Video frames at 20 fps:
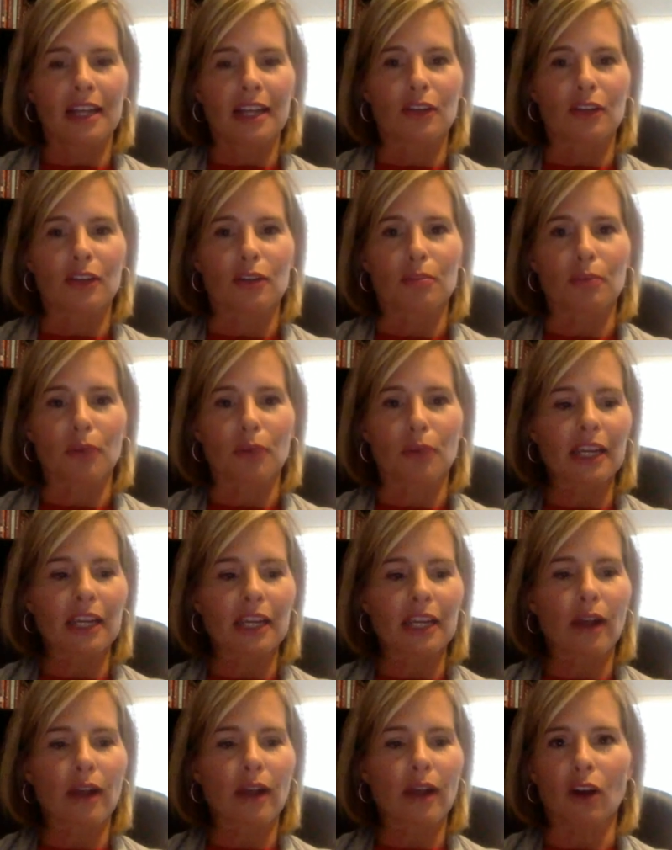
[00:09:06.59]
The brain,
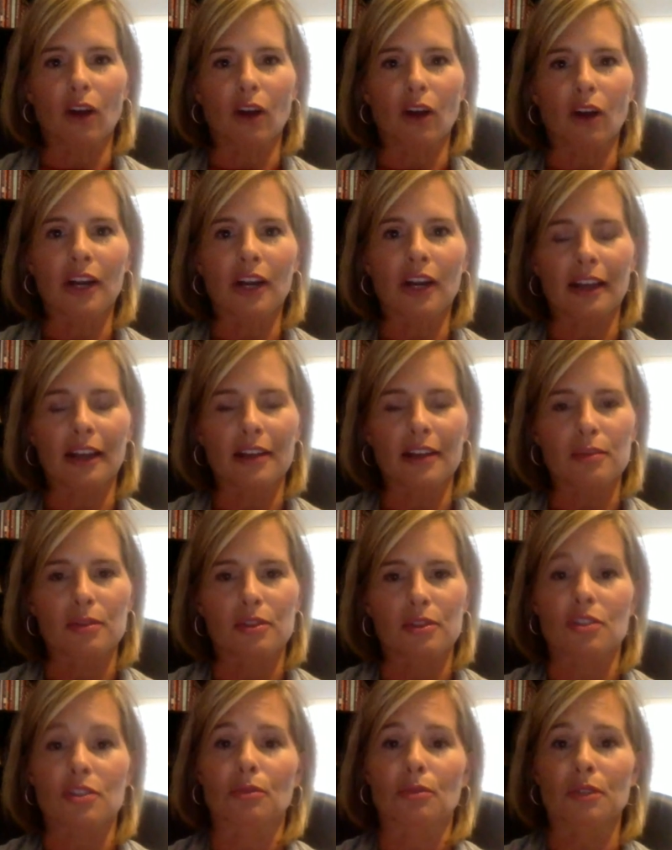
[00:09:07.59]
you have the RAS,
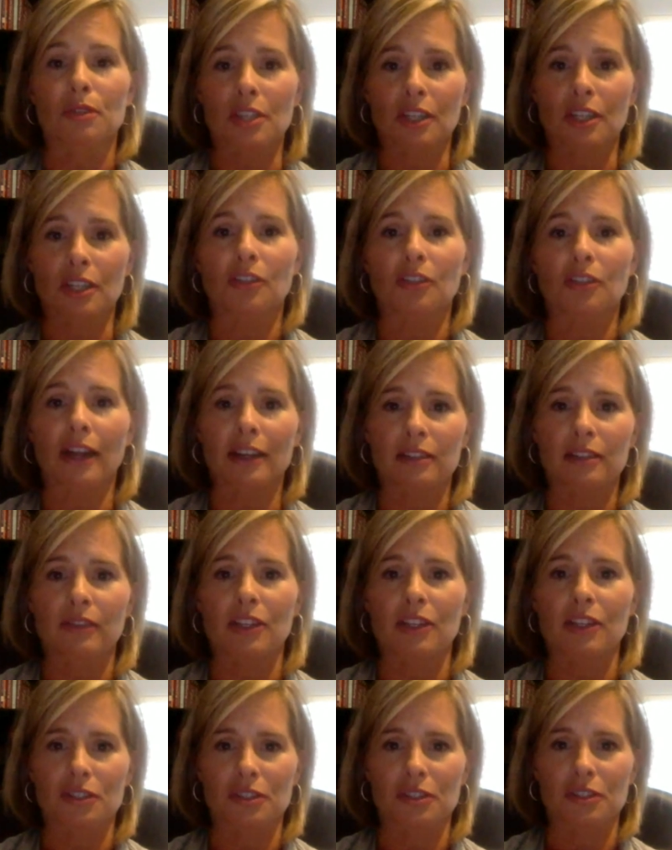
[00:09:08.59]
which is the reticular
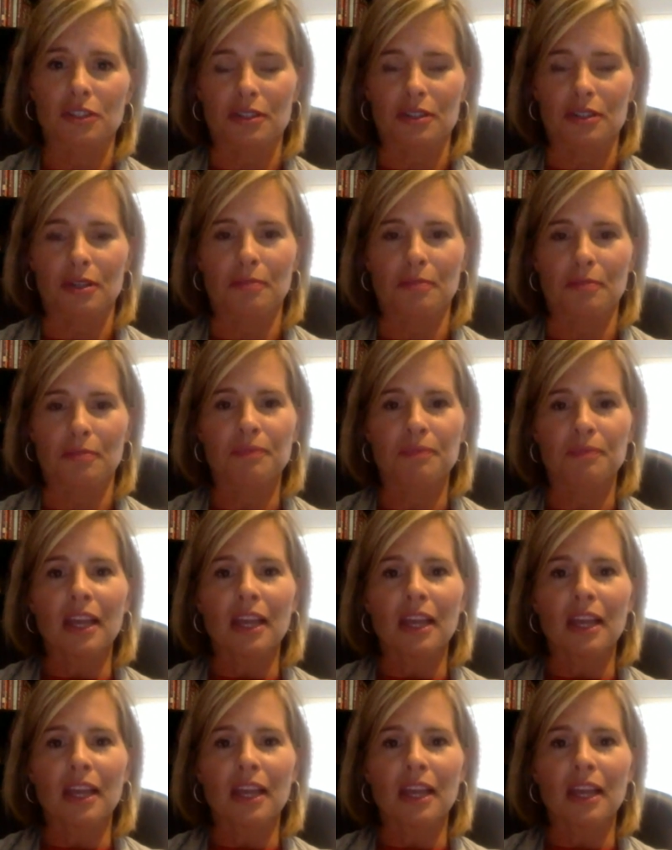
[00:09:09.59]
activation system.